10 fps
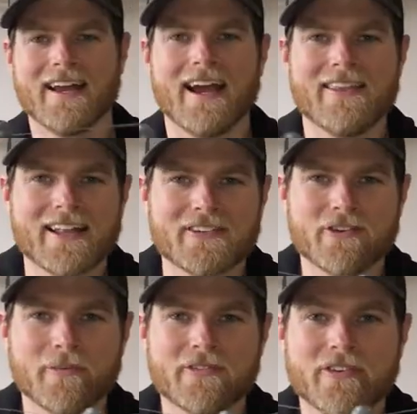And that
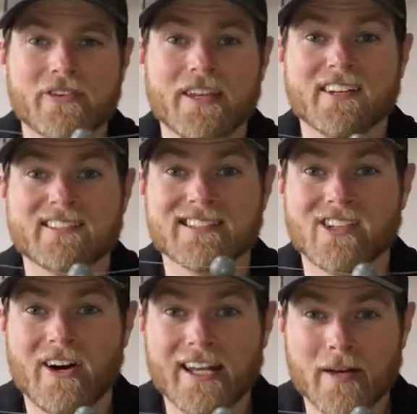stops the sinker
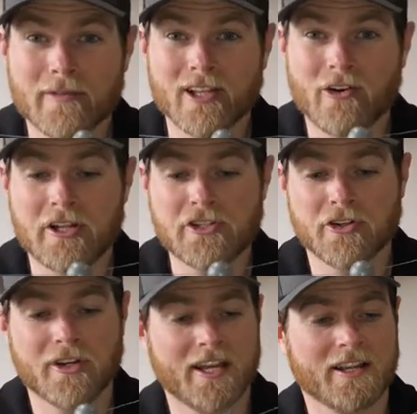sliding up the line
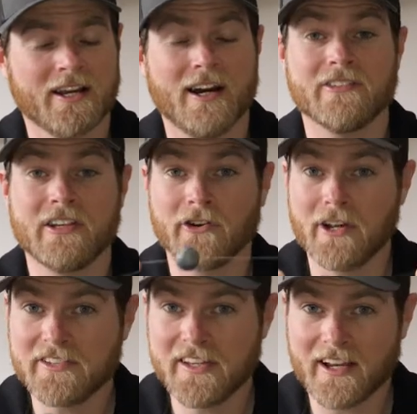during our cast,
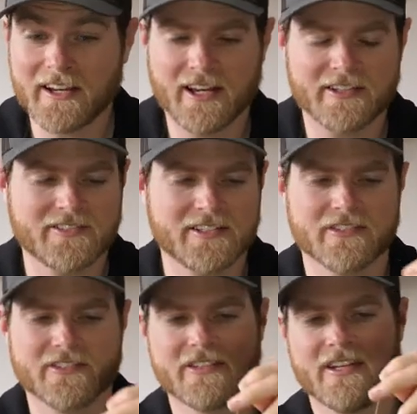increasing our cast
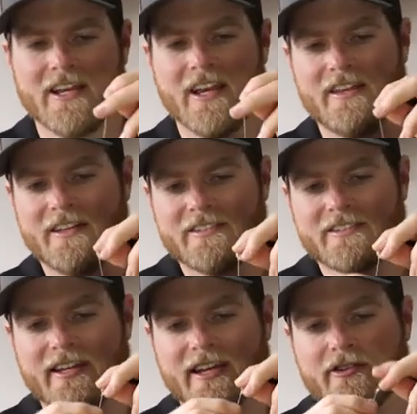distance, and that
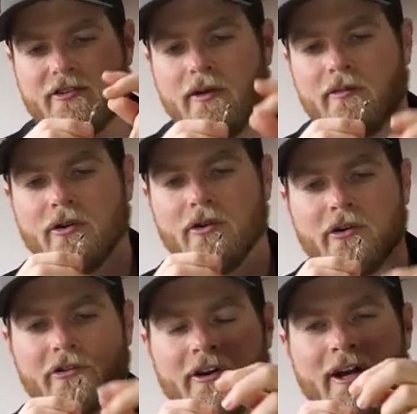second swivel
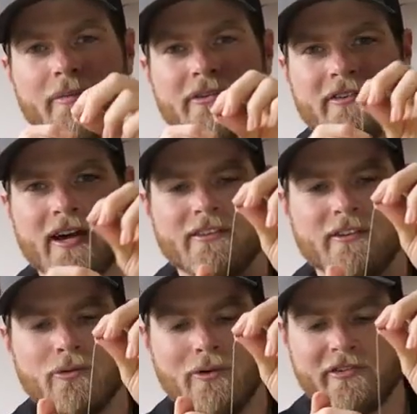also helps to take the
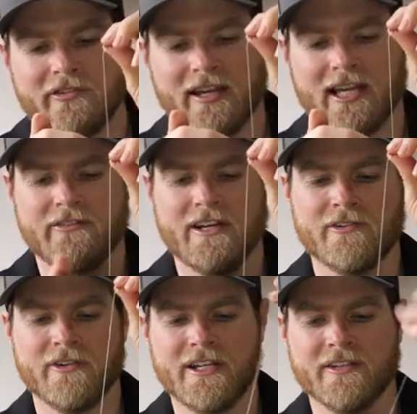twist out of our
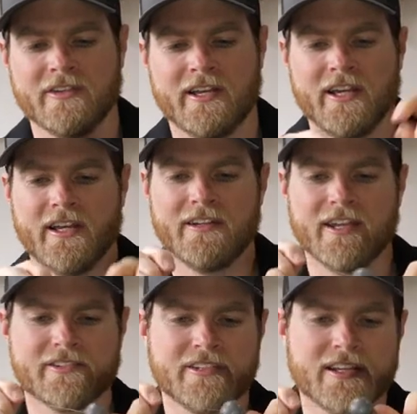rigs.
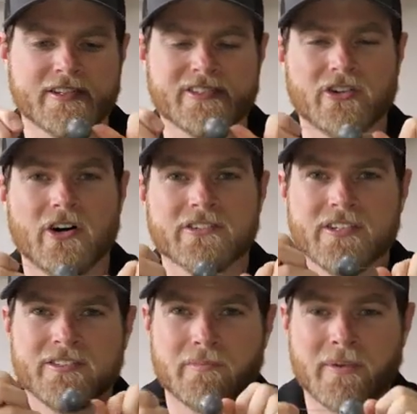Now sinker size
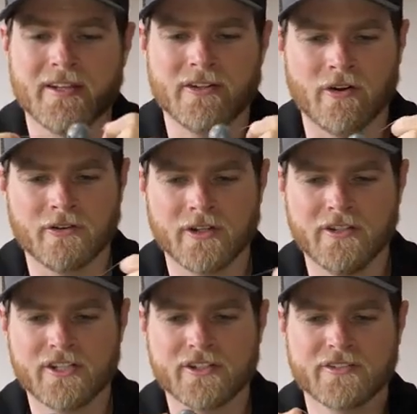is dependent on
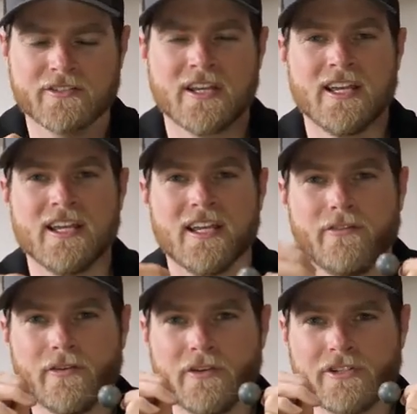conditions.
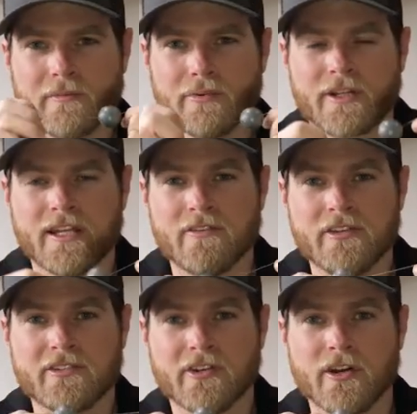If you're fishing pretty
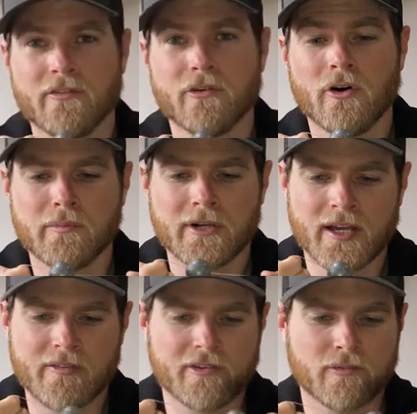heavy surf or pretty
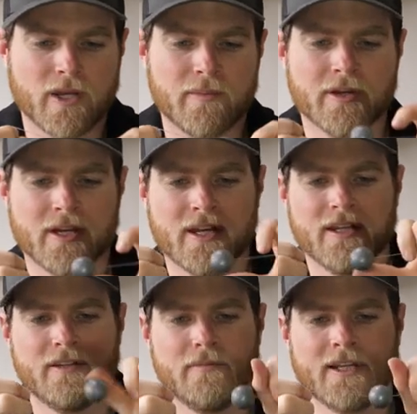heavy sweep,
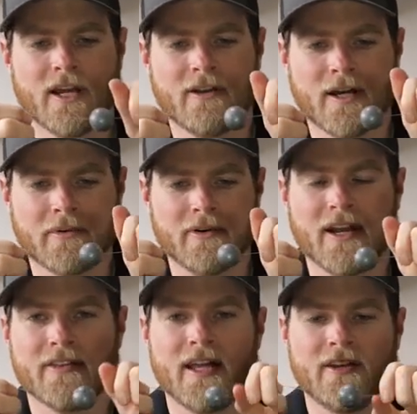you'd be going up
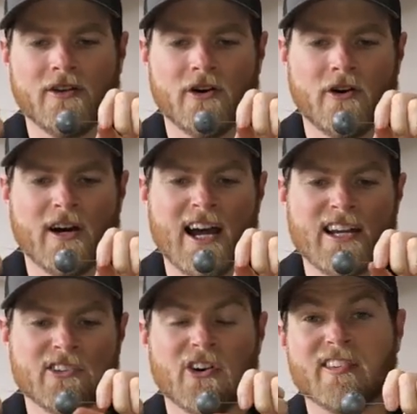around that
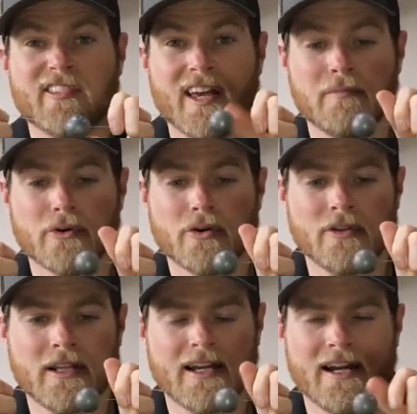8, 9, 10
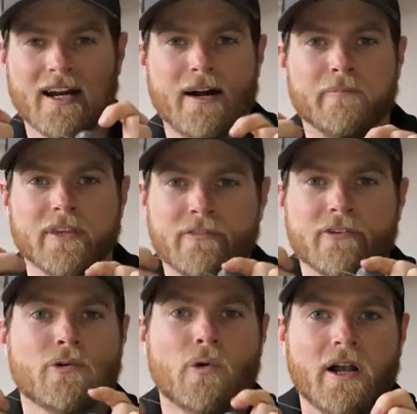ball. If
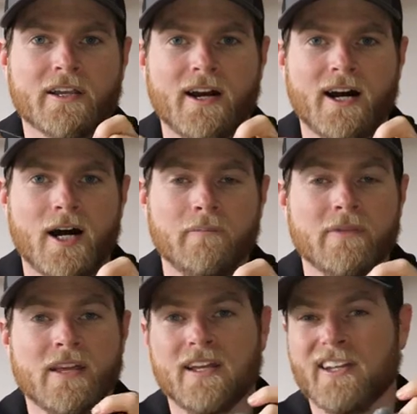it's quite calm,
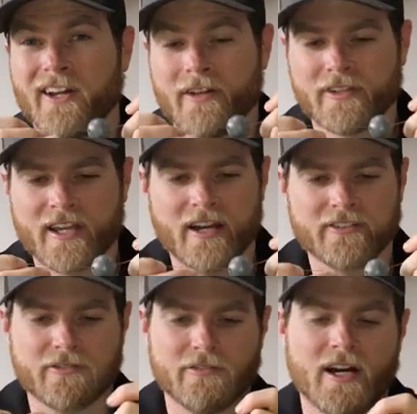you don't have to
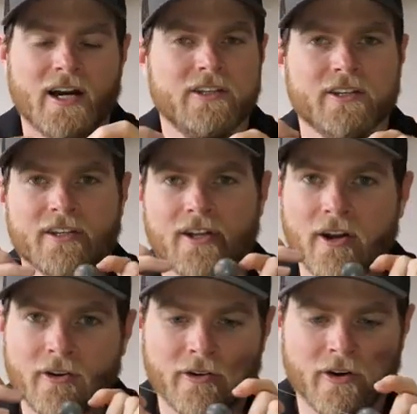cast as far, you can go
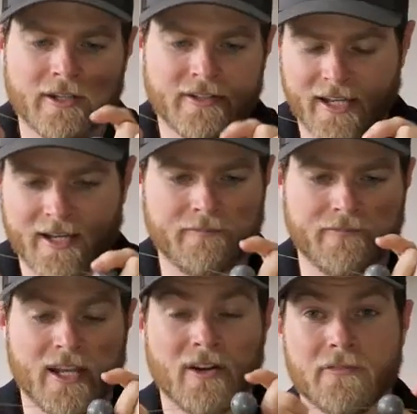right down.
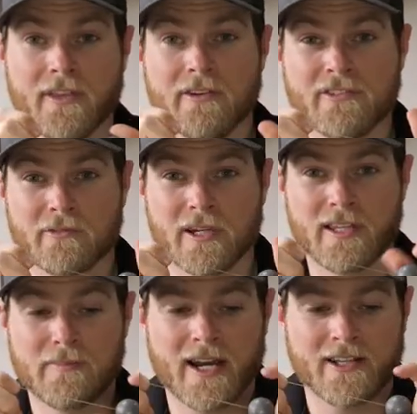Now if there is a
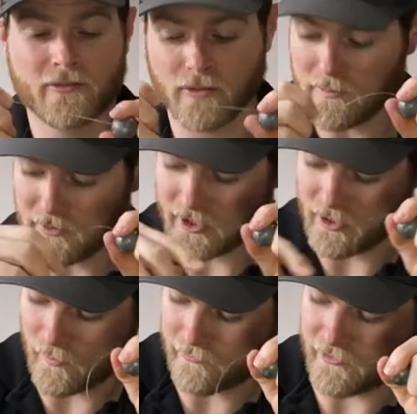really bad sweep, you can
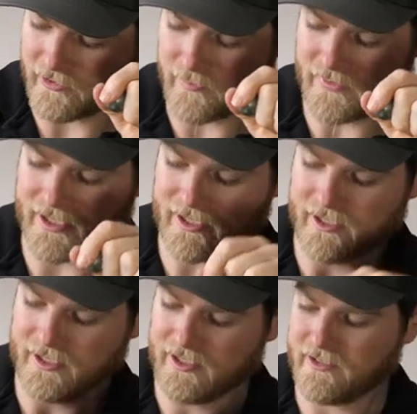opt for something
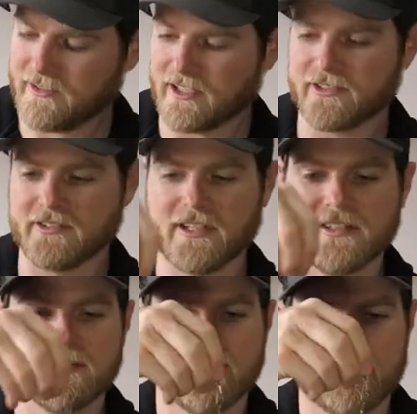such as
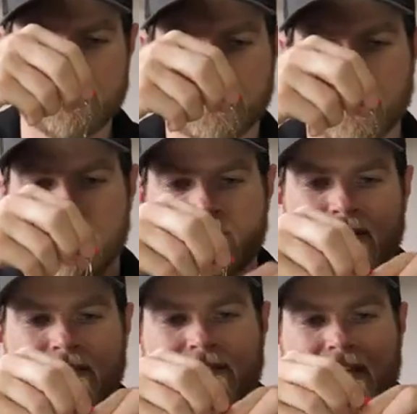this.
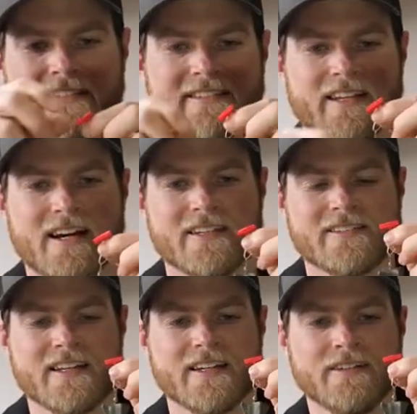This is a star
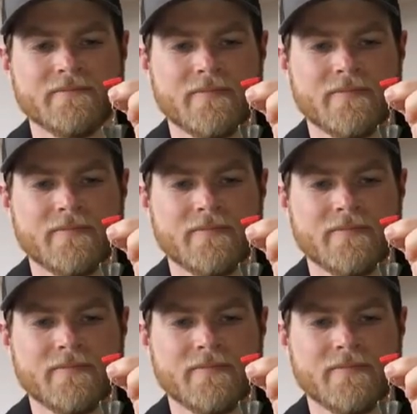sinker,